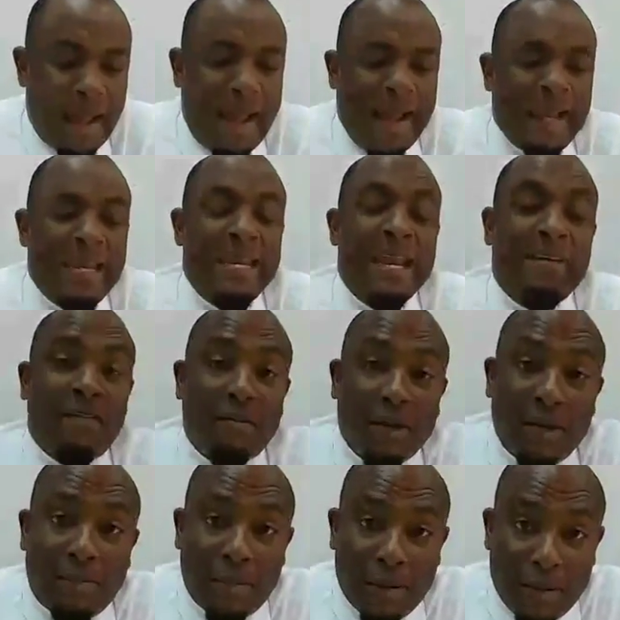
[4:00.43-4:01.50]
I never
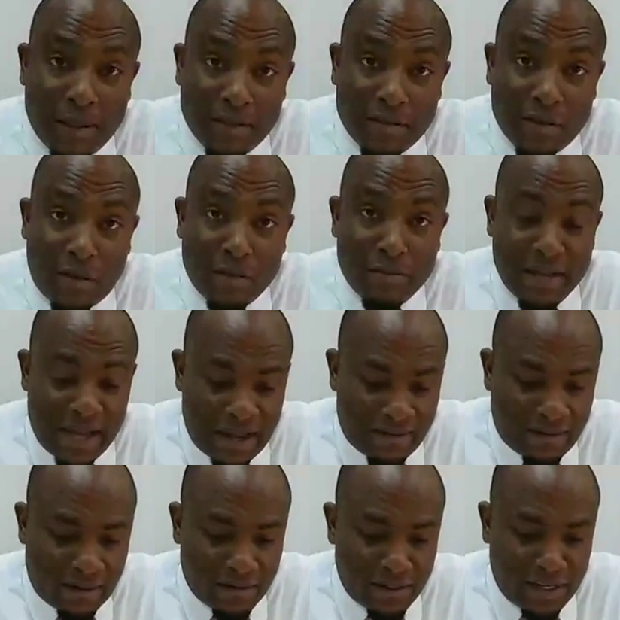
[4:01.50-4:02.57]
made payments on
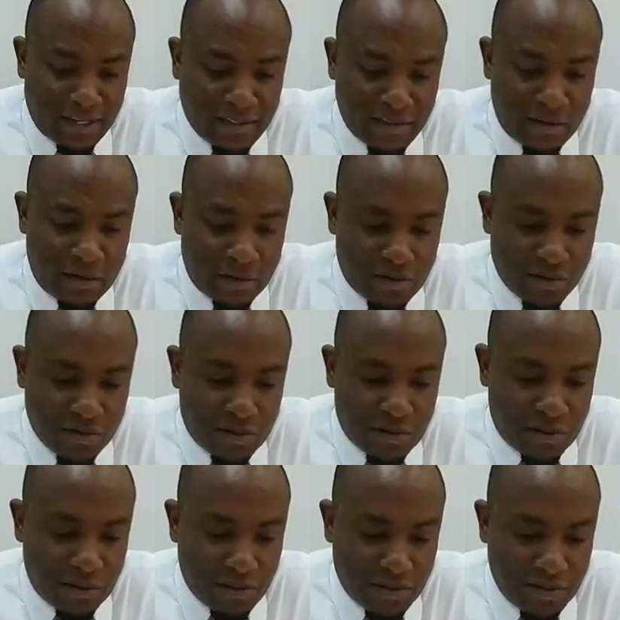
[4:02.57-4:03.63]
behalf of the National Lotteries
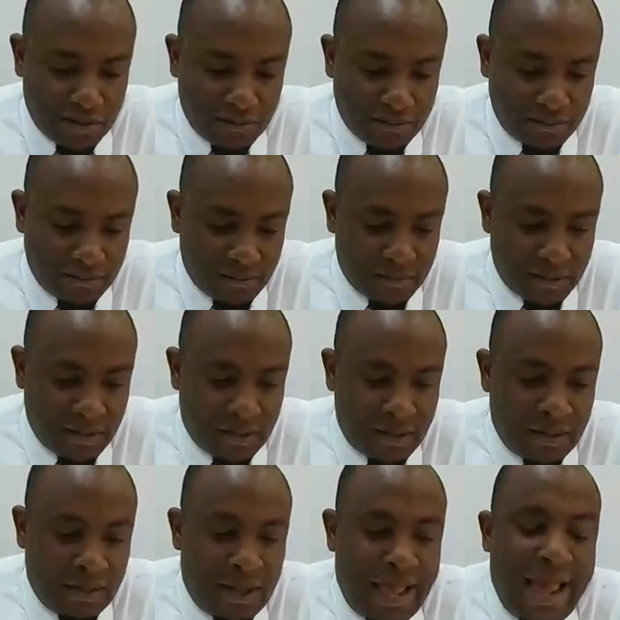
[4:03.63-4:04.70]
Authority.
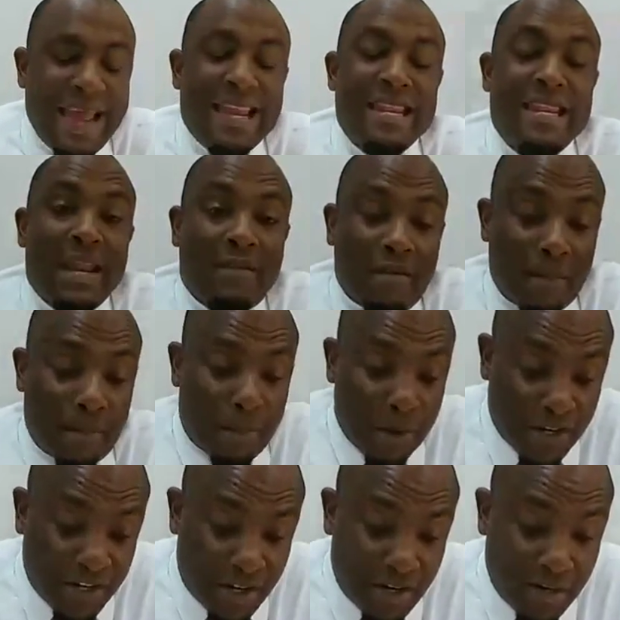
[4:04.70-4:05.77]
I never
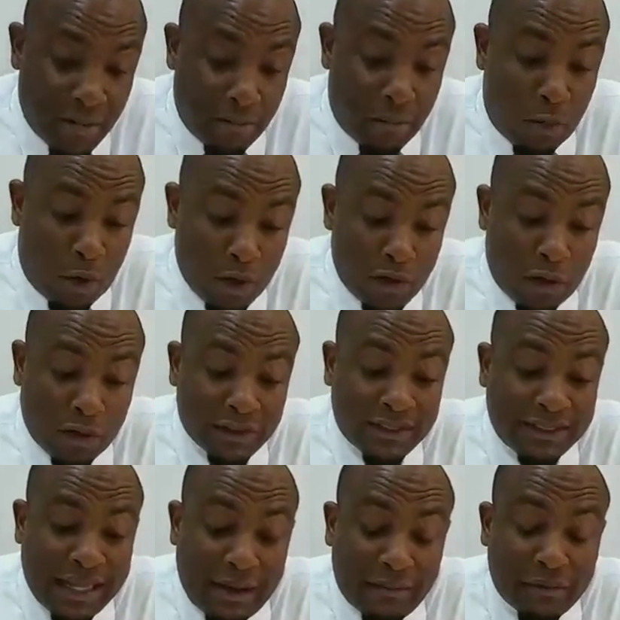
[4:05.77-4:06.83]
pressured the board or
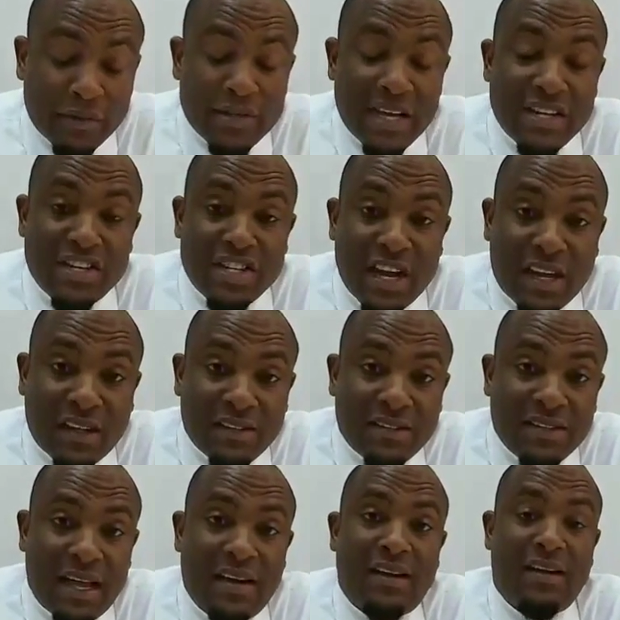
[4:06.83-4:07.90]
staff to sign
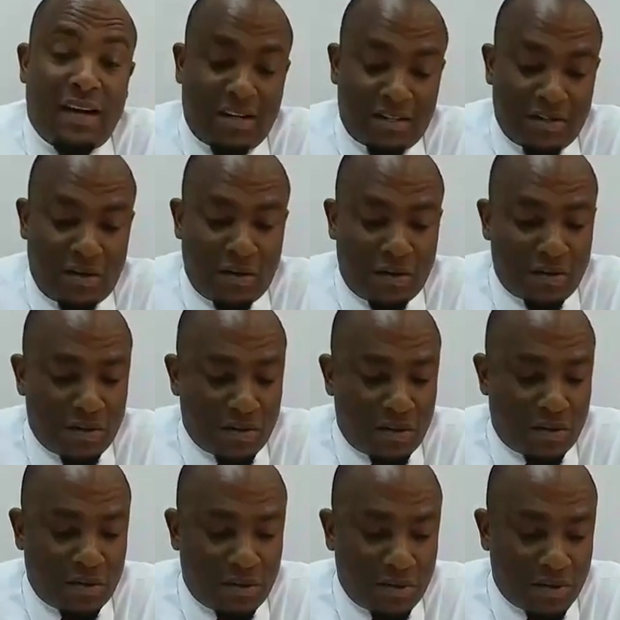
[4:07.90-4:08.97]
checks at the National Lotteries
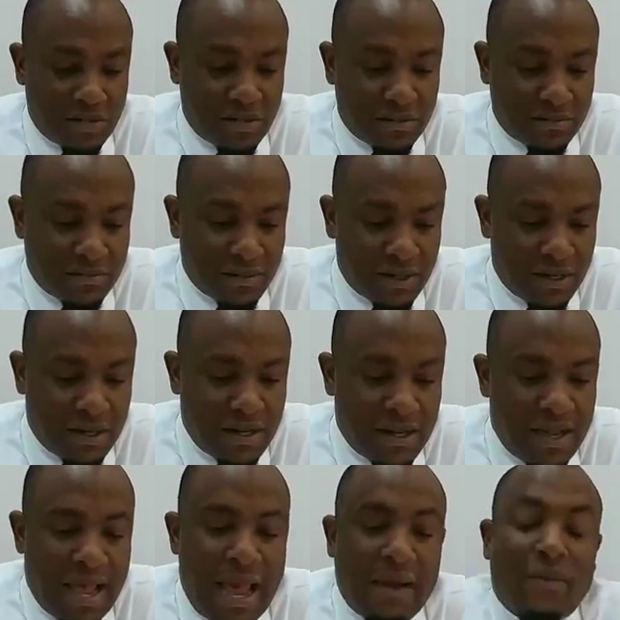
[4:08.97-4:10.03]
Authority.
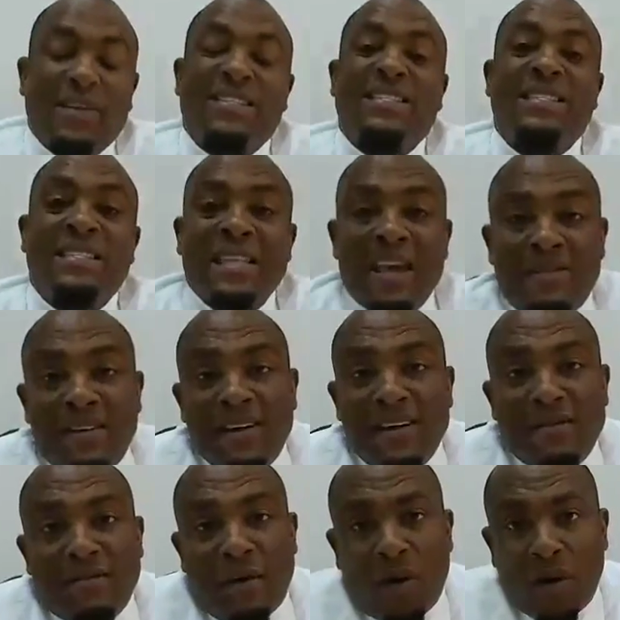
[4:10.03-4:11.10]
I was never
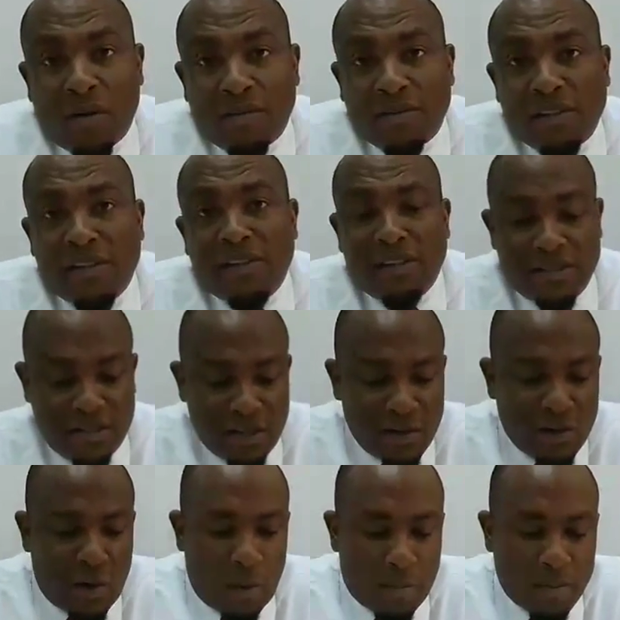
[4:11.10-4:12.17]
involved in the
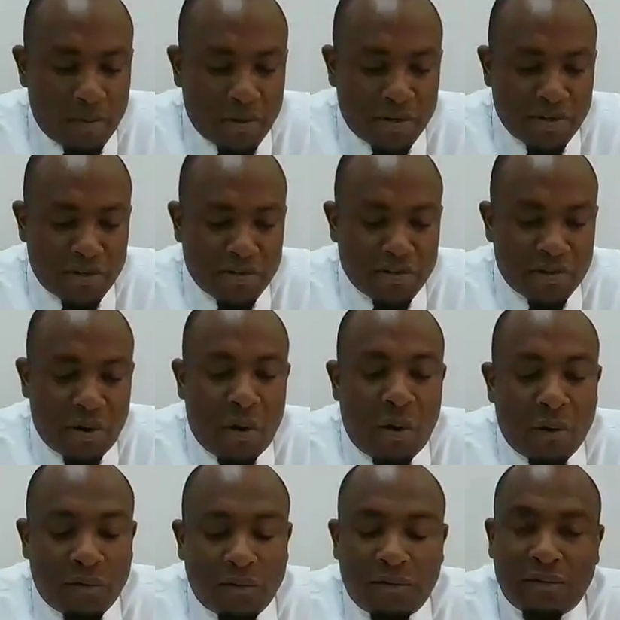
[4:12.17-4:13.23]
daily operations
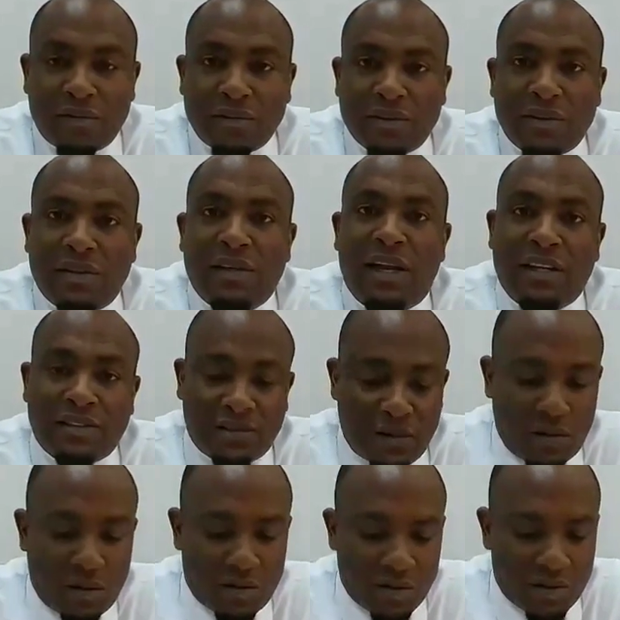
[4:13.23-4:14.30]
of the
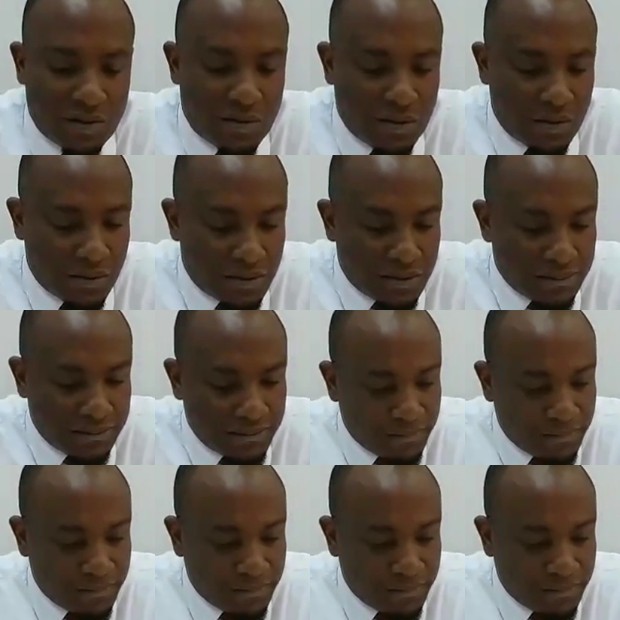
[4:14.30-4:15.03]
National Lotteries Authority.